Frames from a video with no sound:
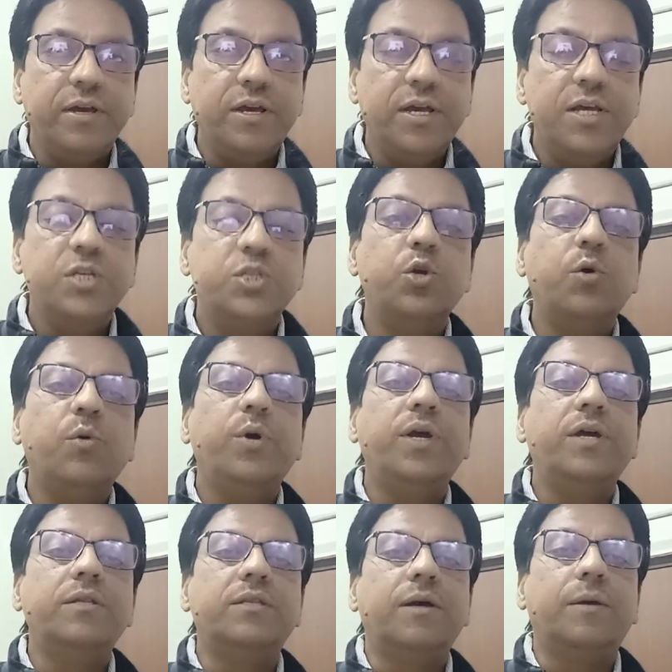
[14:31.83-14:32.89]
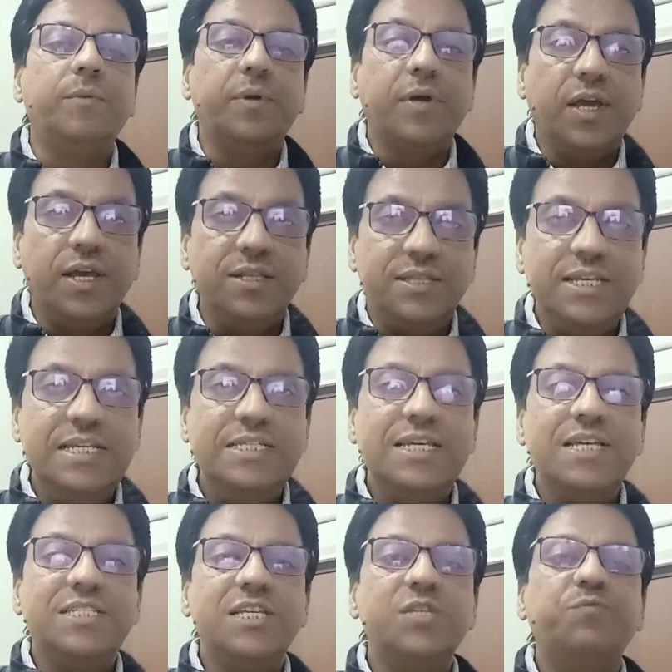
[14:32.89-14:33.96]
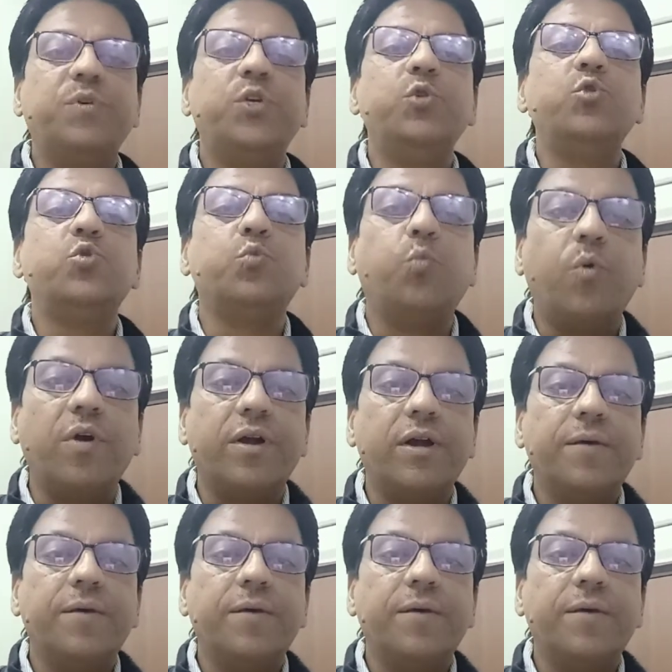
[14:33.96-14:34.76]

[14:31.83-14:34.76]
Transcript: So in these cases we use were,